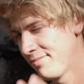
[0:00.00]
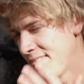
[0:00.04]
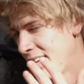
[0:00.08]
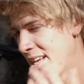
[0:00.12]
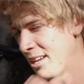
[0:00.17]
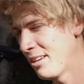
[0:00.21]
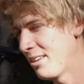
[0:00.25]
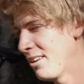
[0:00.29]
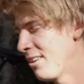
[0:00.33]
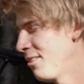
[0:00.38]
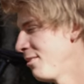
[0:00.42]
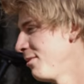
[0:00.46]

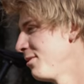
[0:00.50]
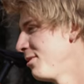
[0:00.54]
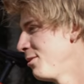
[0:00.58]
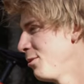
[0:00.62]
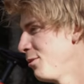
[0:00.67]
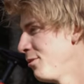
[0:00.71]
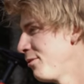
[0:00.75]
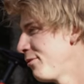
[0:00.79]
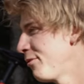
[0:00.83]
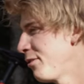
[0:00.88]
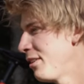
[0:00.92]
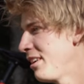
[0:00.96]
I don't know
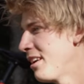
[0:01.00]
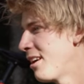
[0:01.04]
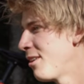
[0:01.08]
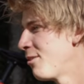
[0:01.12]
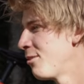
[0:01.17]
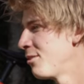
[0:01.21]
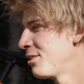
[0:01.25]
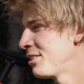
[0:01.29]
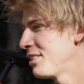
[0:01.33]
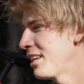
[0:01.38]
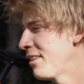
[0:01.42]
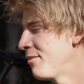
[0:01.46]
two three
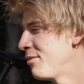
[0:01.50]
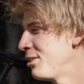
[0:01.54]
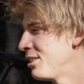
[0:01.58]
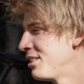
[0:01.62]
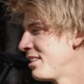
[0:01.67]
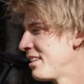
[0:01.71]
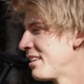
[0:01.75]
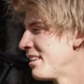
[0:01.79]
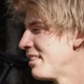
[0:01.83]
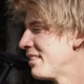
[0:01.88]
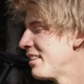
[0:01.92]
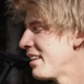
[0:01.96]
hours every
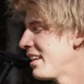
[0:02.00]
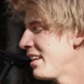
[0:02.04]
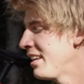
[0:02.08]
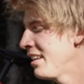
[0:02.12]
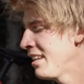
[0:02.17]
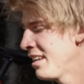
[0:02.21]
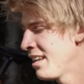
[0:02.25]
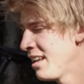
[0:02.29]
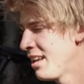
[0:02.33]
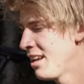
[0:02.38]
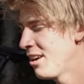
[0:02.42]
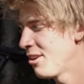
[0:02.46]
single day
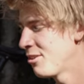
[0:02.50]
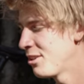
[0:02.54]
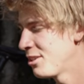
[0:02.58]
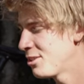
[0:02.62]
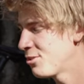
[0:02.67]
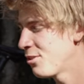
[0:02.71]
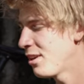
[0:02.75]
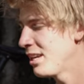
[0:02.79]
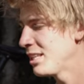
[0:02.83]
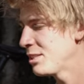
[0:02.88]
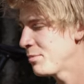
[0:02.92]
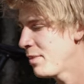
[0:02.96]
on the
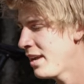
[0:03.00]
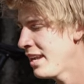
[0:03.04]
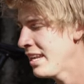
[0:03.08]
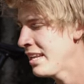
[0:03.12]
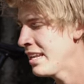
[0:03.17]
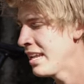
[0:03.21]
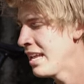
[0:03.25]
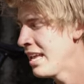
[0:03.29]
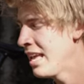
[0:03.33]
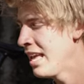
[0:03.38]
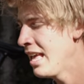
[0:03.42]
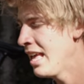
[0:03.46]
trials
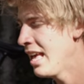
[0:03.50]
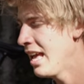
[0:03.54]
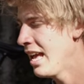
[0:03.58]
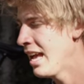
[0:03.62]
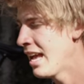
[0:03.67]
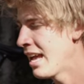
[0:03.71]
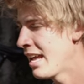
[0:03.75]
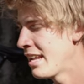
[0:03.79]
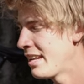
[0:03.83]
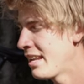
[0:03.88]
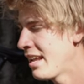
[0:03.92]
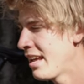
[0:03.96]
bike,
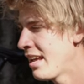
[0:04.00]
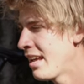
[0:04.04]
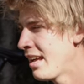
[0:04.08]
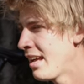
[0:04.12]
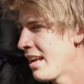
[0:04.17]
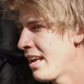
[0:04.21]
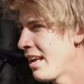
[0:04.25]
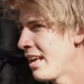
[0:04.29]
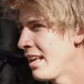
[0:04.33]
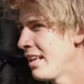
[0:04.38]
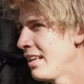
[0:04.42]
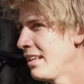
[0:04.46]
and
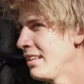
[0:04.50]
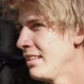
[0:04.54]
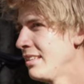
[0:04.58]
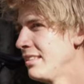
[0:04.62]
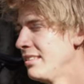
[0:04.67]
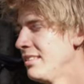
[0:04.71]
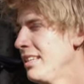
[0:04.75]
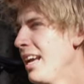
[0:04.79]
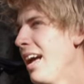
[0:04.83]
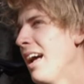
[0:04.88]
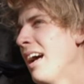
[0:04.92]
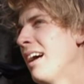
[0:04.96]
uh,
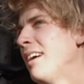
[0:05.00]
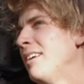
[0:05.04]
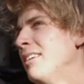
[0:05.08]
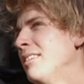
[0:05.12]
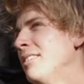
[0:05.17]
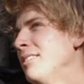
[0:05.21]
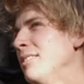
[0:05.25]
yeah.